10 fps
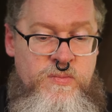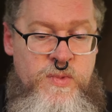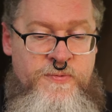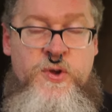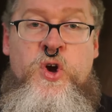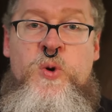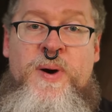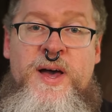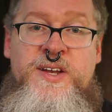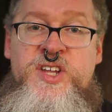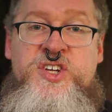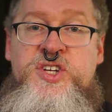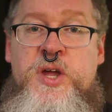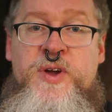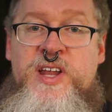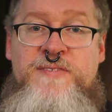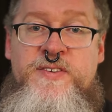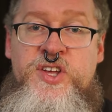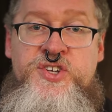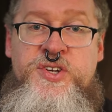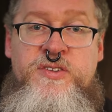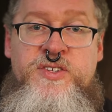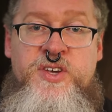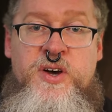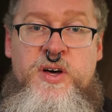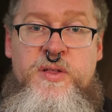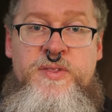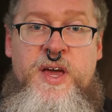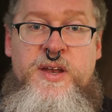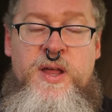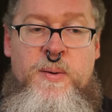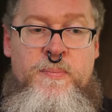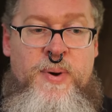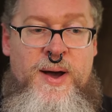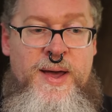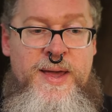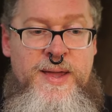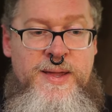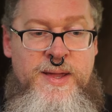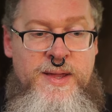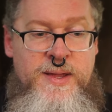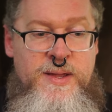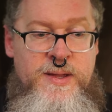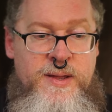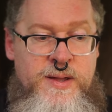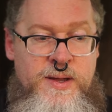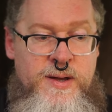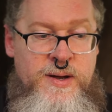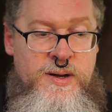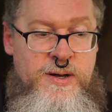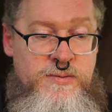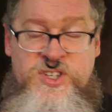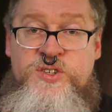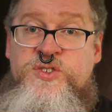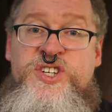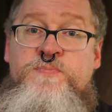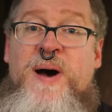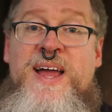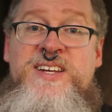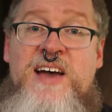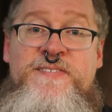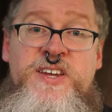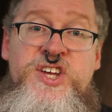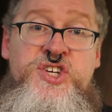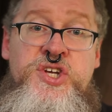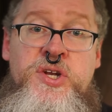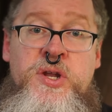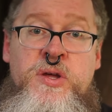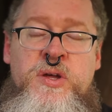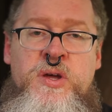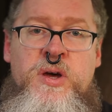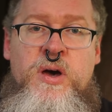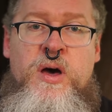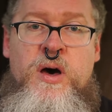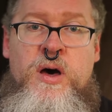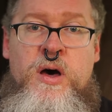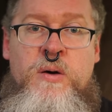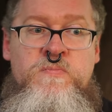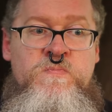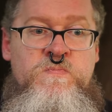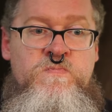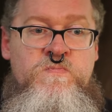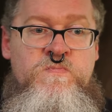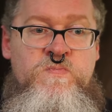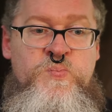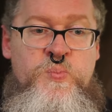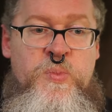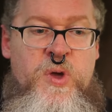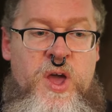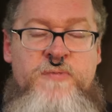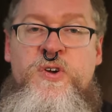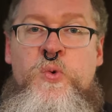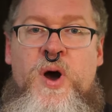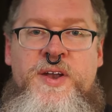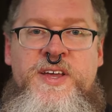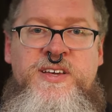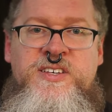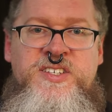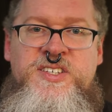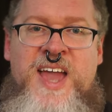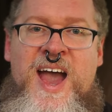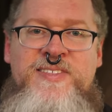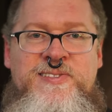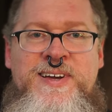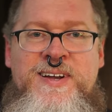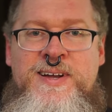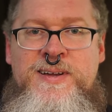if you go by dictionary definitions, uh, then by uh, just just by definition, uh, everyone is Catholic